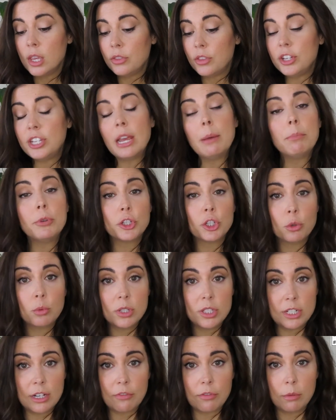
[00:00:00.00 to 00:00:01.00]
The temperature
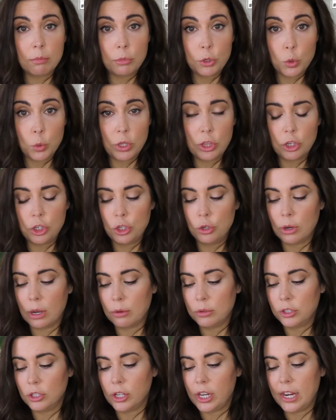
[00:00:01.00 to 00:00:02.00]
was different between the two I
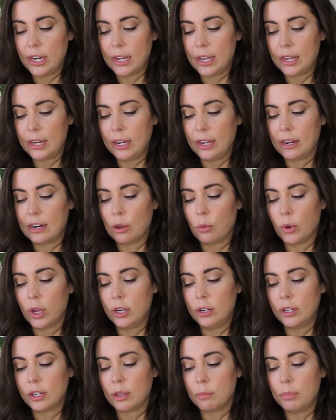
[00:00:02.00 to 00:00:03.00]
was looking at. Again, I
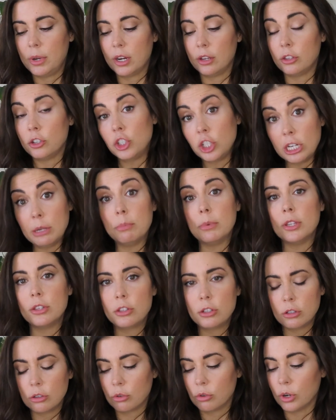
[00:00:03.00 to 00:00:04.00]
wanted to compare the
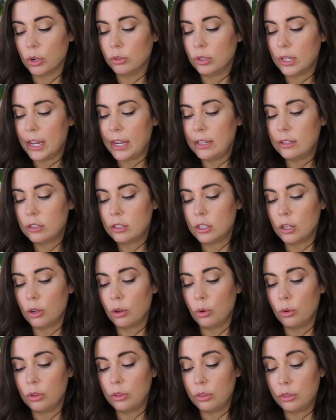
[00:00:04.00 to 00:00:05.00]
cheapest grow light.
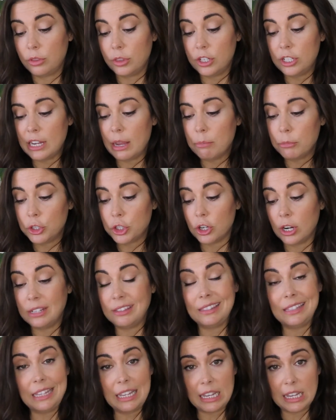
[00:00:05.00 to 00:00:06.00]
So the temperature
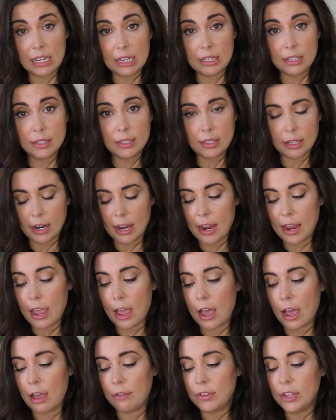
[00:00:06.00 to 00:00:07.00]
on these that I
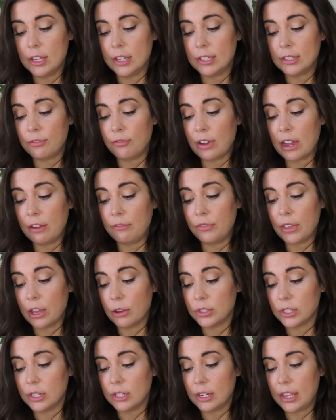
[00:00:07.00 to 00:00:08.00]
have is
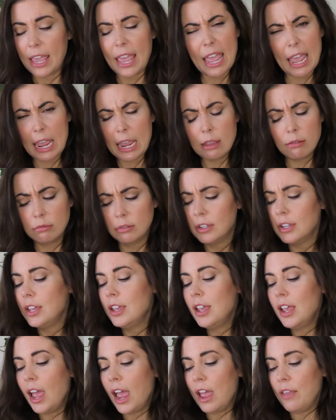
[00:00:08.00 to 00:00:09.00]
5,000 K.
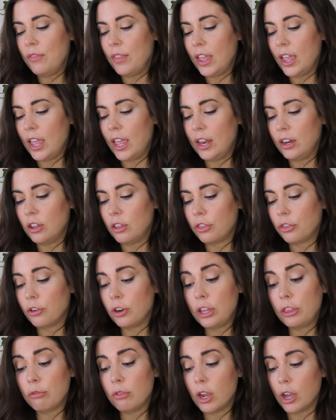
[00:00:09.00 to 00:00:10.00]
And then
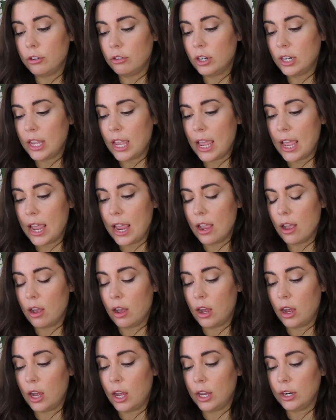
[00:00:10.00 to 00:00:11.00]
3,300 K
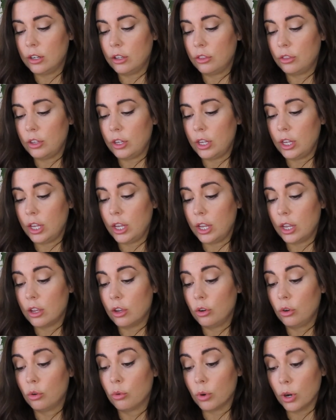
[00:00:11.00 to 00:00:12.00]
on the
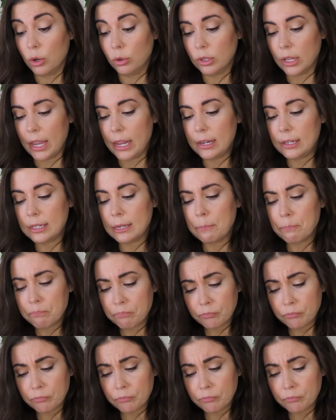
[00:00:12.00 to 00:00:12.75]
grow light.